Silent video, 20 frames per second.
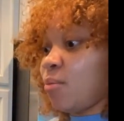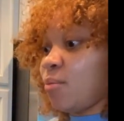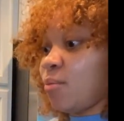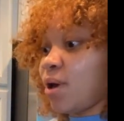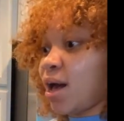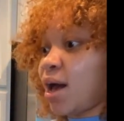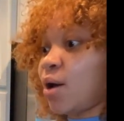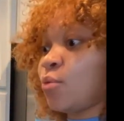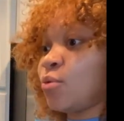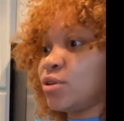
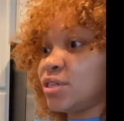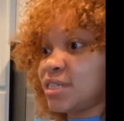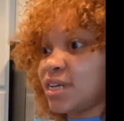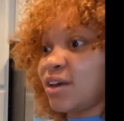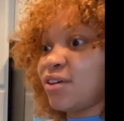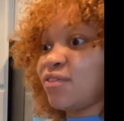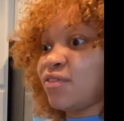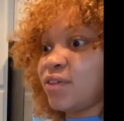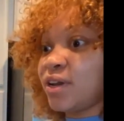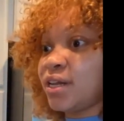I would
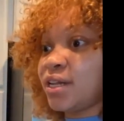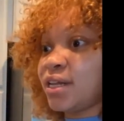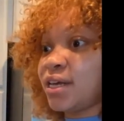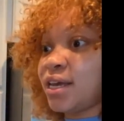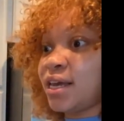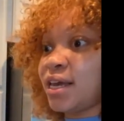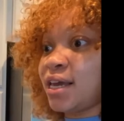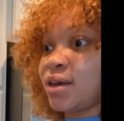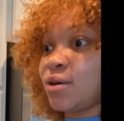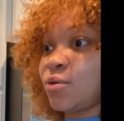
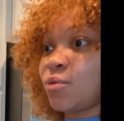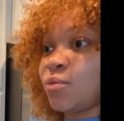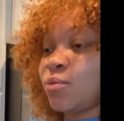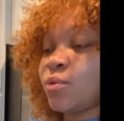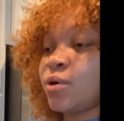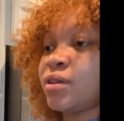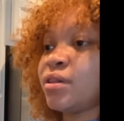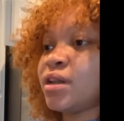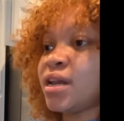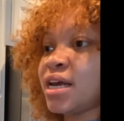definitely,
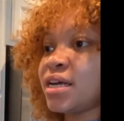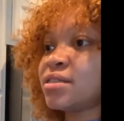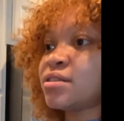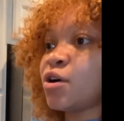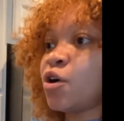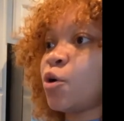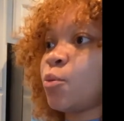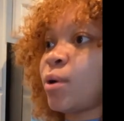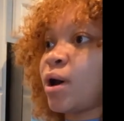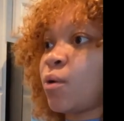well, the next
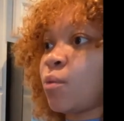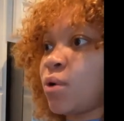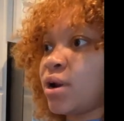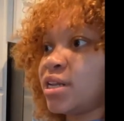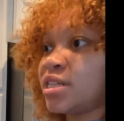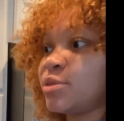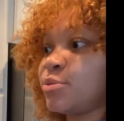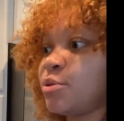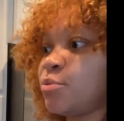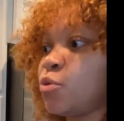home I want
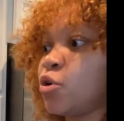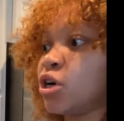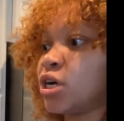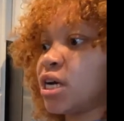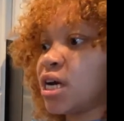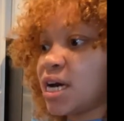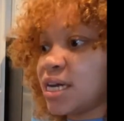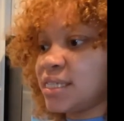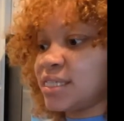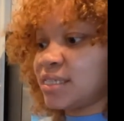it to be more
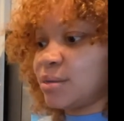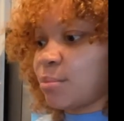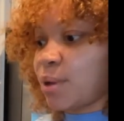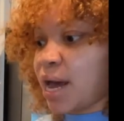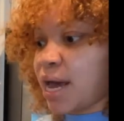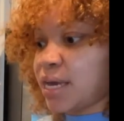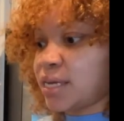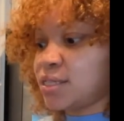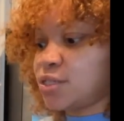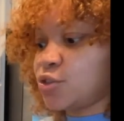
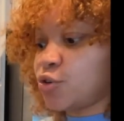customized.